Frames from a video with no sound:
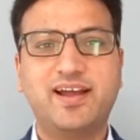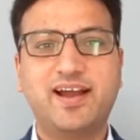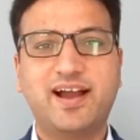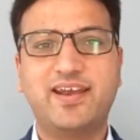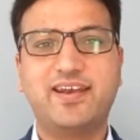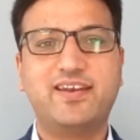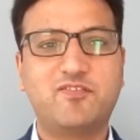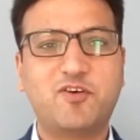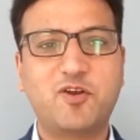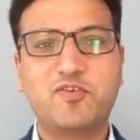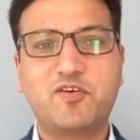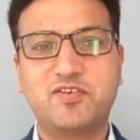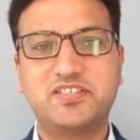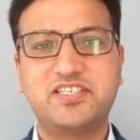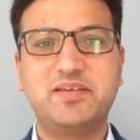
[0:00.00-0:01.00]
and one of
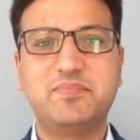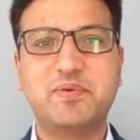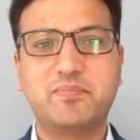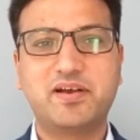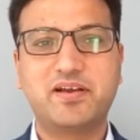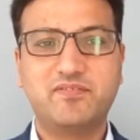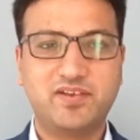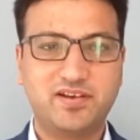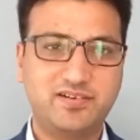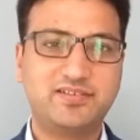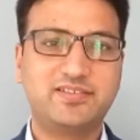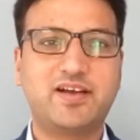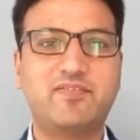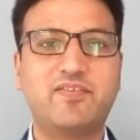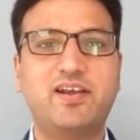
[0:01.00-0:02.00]
our team member will
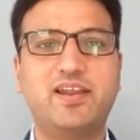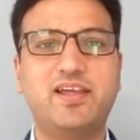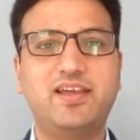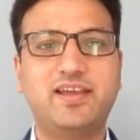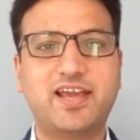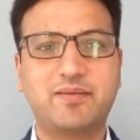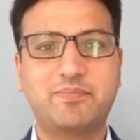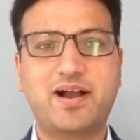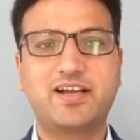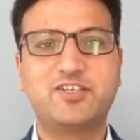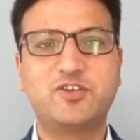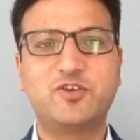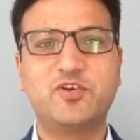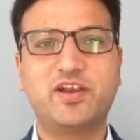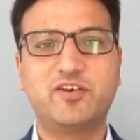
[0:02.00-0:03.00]
definitely get back
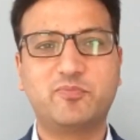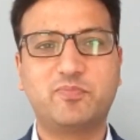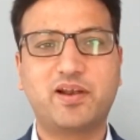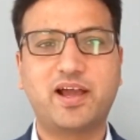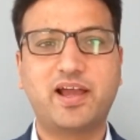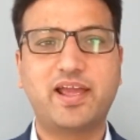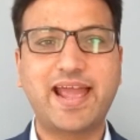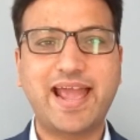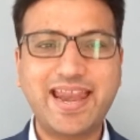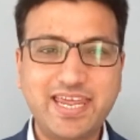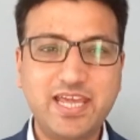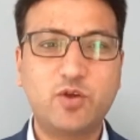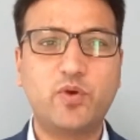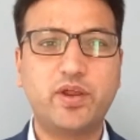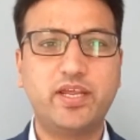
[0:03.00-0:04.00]
to you and reply
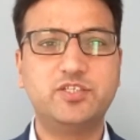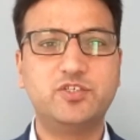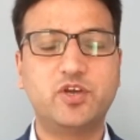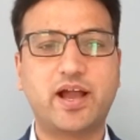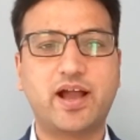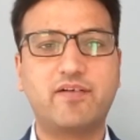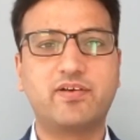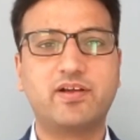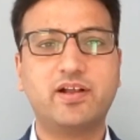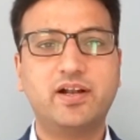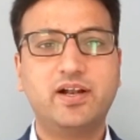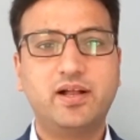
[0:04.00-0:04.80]
any queries you have.